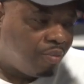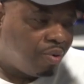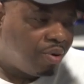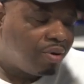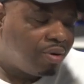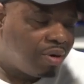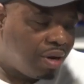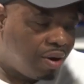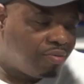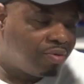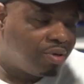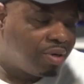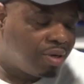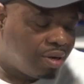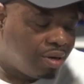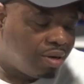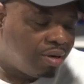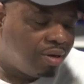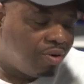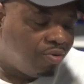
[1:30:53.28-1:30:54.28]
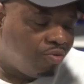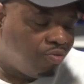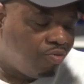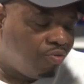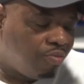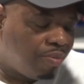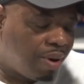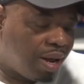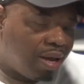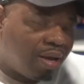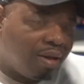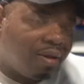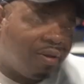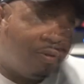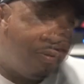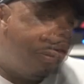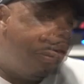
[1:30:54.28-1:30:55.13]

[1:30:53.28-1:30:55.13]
But that was a good dude, man.